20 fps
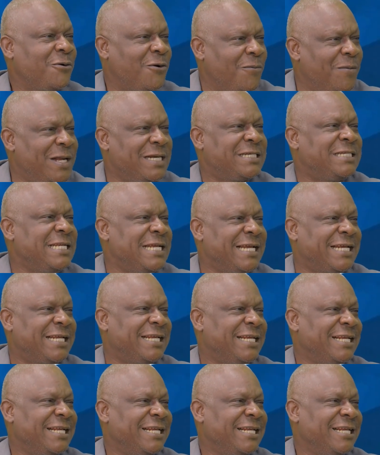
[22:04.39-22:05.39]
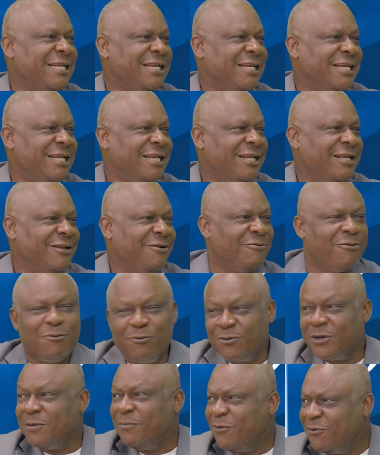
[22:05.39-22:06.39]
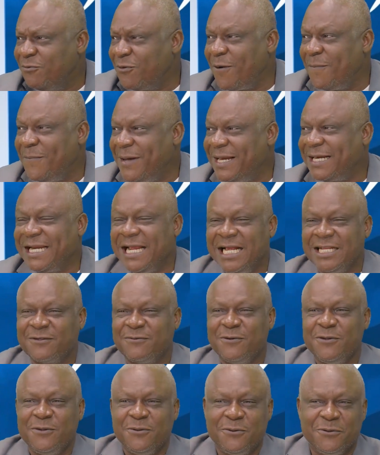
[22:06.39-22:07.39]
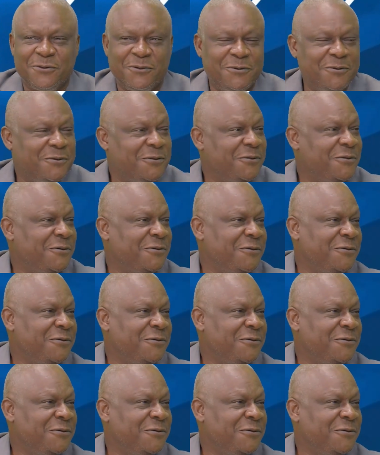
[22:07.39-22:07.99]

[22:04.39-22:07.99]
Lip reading: Come and take. We will remove all barriers for you.